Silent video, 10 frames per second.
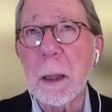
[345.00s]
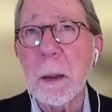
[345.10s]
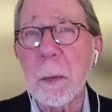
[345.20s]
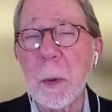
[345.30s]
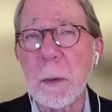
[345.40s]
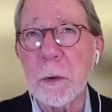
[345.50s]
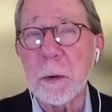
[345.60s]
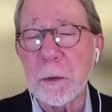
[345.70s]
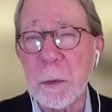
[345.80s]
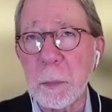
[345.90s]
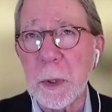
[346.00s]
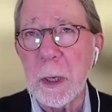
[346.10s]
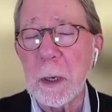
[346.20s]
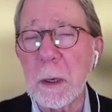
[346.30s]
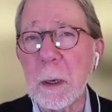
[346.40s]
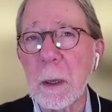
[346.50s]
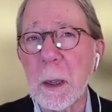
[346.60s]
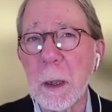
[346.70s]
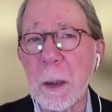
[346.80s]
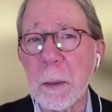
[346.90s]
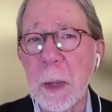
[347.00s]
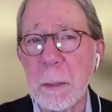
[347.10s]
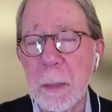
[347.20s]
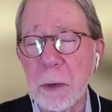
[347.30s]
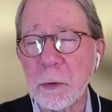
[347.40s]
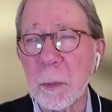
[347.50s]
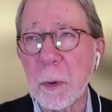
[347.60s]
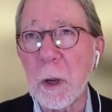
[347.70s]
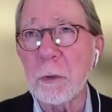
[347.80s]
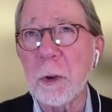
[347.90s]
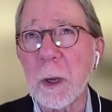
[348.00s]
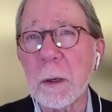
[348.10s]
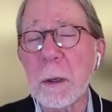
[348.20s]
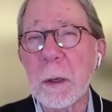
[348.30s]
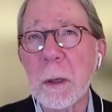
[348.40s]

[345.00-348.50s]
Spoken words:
We've just completed a major project